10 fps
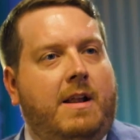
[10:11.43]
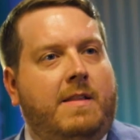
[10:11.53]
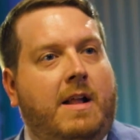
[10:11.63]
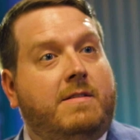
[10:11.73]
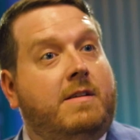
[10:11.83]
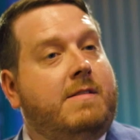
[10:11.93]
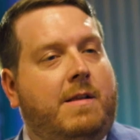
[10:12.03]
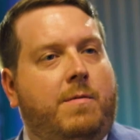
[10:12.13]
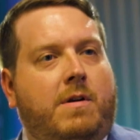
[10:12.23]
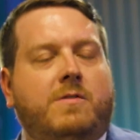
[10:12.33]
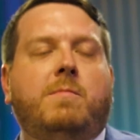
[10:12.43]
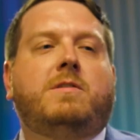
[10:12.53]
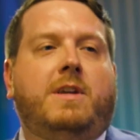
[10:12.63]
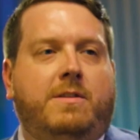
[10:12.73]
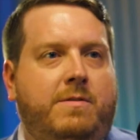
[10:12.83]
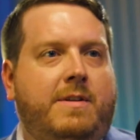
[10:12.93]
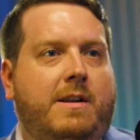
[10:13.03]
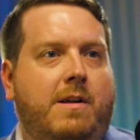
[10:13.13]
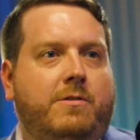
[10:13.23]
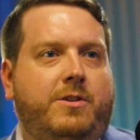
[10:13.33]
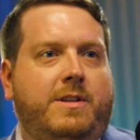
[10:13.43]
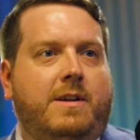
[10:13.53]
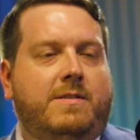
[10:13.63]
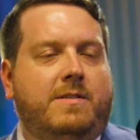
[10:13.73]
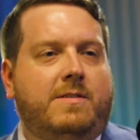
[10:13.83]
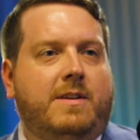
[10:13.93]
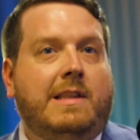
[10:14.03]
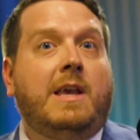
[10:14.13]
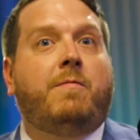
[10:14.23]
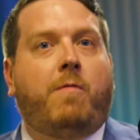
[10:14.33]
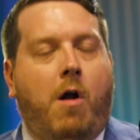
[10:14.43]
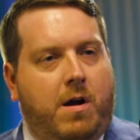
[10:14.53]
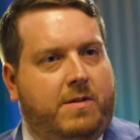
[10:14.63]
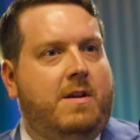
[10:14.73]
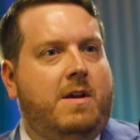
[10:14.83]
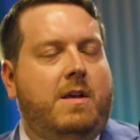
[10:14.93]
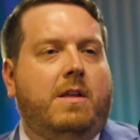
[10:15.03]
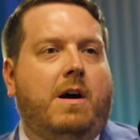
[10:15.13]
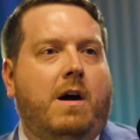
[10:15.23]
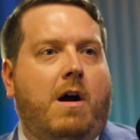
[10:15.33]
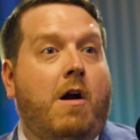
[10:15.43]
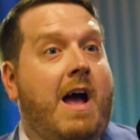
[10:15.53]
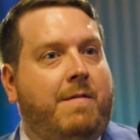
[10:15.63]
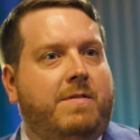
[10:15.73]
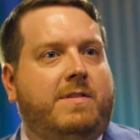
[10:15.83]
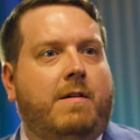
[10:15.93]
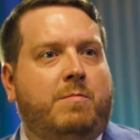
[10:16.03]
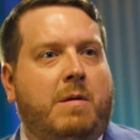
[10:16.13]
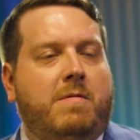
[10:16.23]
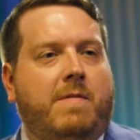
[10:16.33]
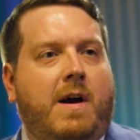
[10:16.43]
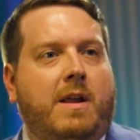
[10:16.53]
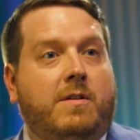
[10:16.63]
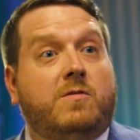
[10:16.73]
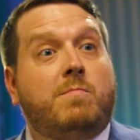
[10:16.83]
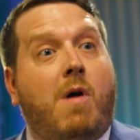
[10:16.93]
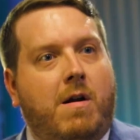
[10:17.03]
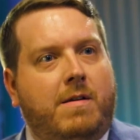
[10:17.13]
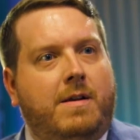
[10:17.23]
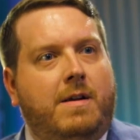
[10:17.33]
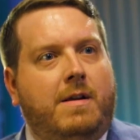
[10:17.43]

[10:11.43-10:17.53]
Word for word: And that's exactly what our Smart D two technology does, is it leapfrogs uh, our adversaries by providing smart